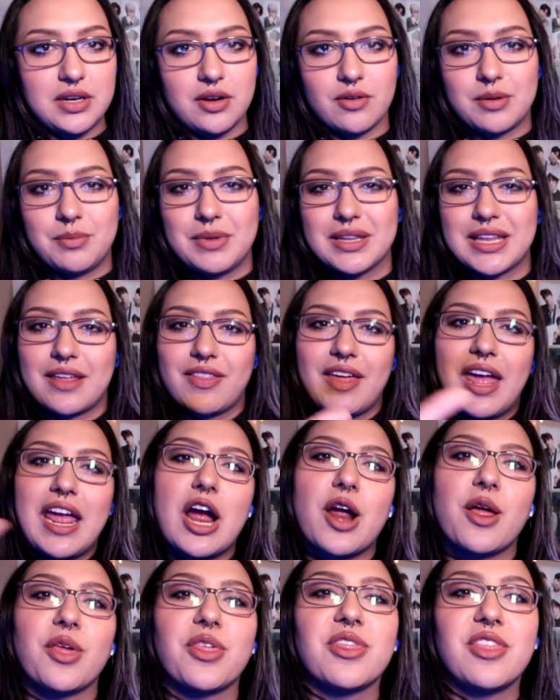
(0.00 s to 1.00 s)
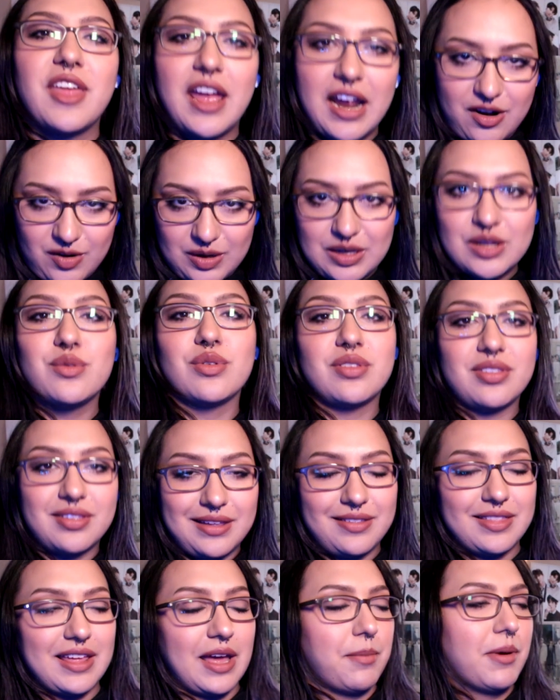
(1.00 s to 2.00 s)
You know what I mean? Like they are there and you
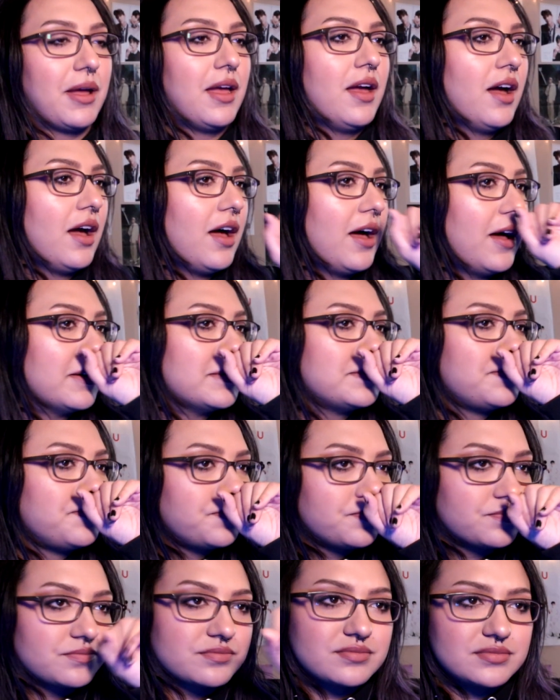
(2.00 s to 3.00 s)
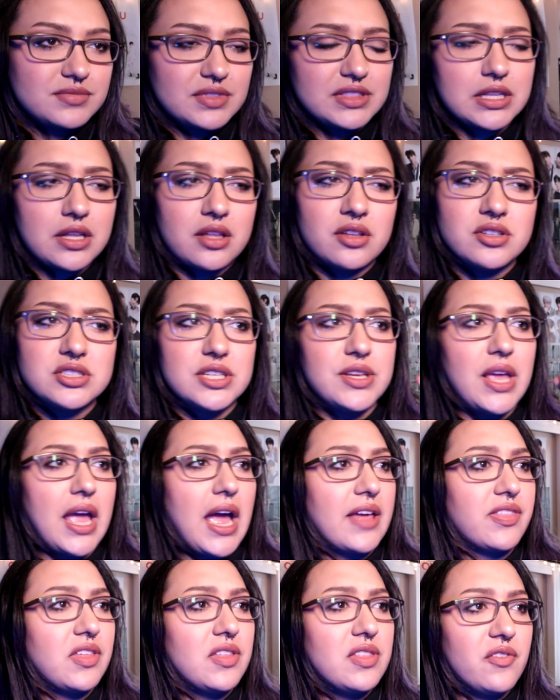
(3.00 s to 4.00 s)
see them. Um, so
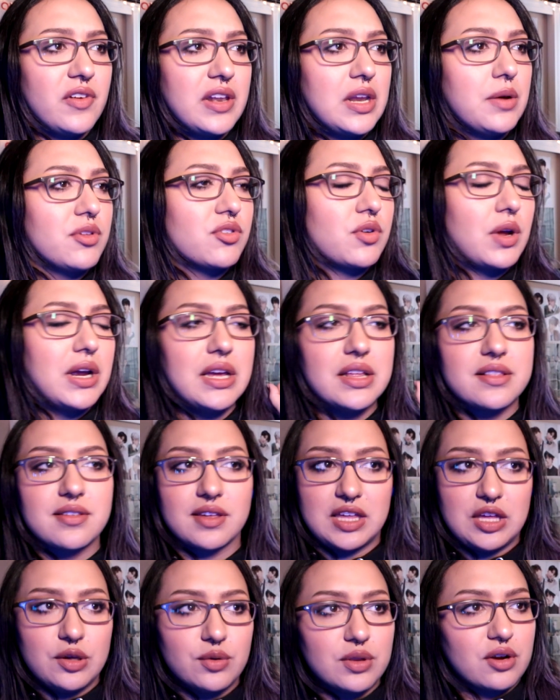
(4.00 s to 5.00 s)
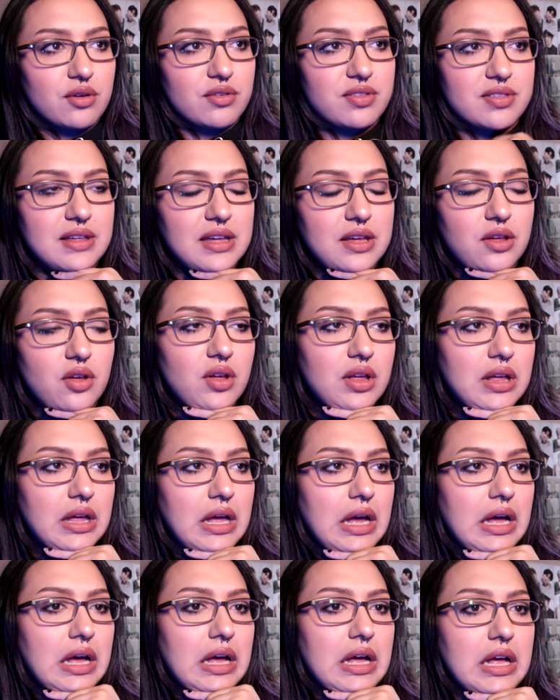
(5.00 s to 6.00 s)
yeah, I think the video was great. It's a cute little single.
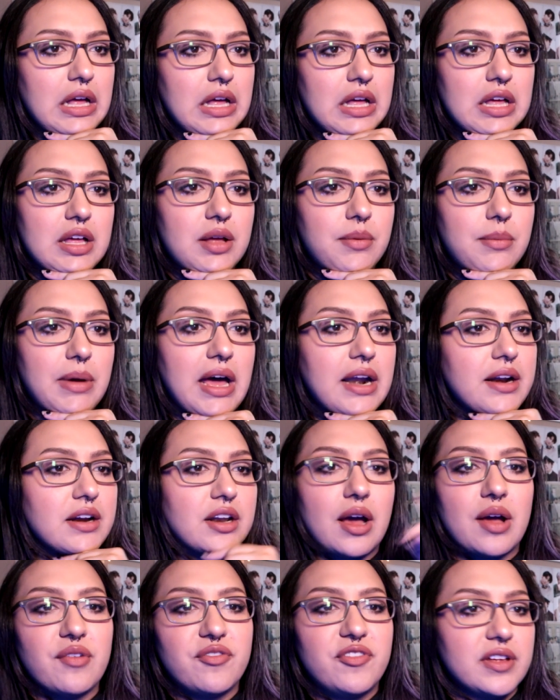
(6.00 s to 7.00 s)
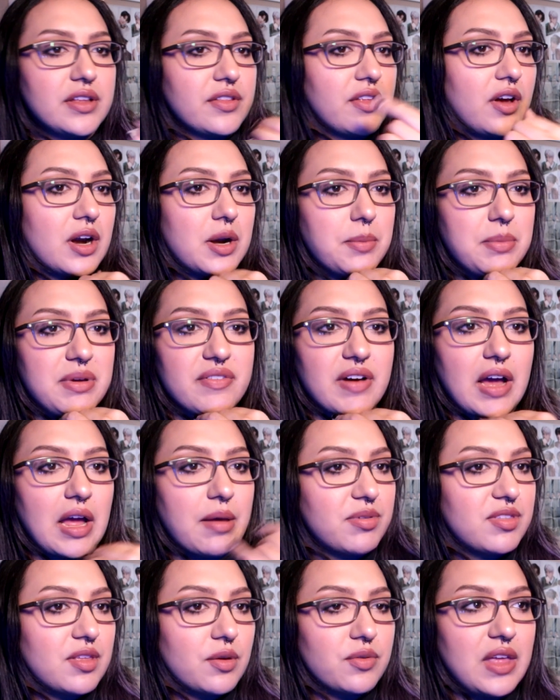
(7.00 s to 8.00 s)
Um, I don't know. I'm feeling the R&B
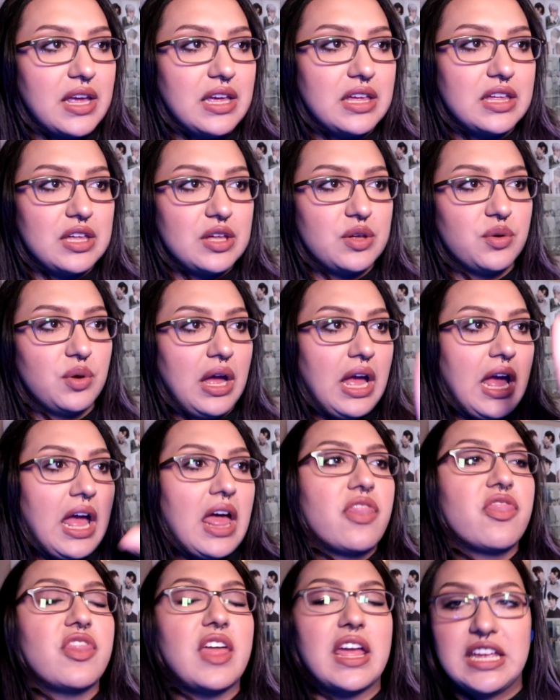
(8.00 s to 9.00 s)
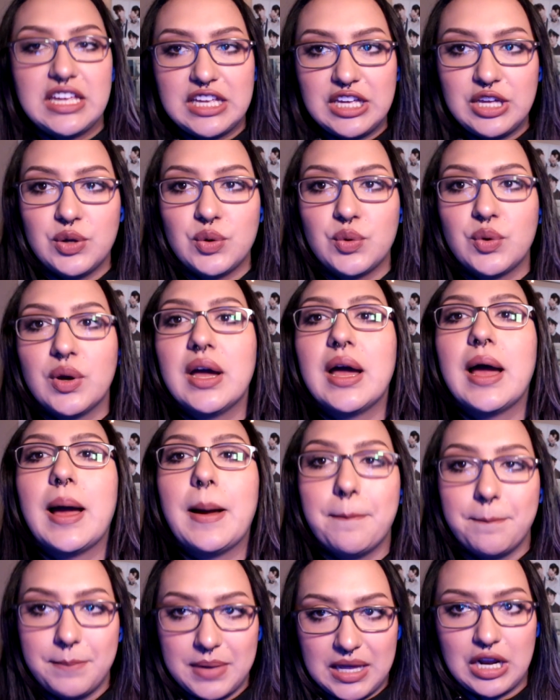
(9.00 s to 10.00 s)
vibe. So thank you. Thank you,
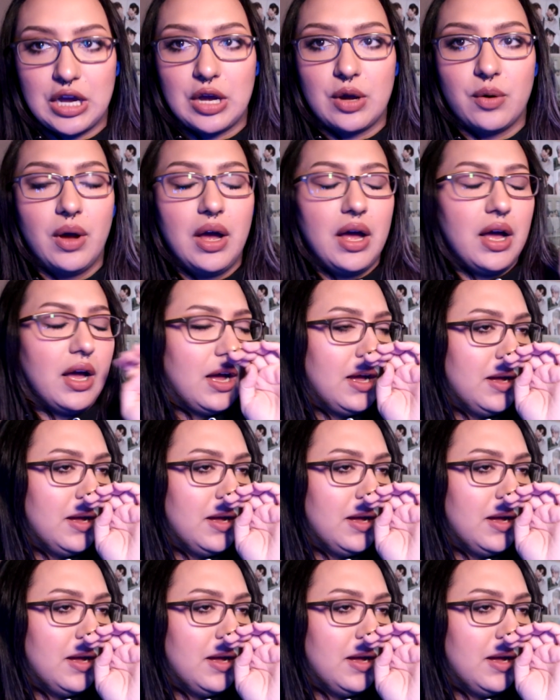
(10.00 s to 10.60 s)
Minho.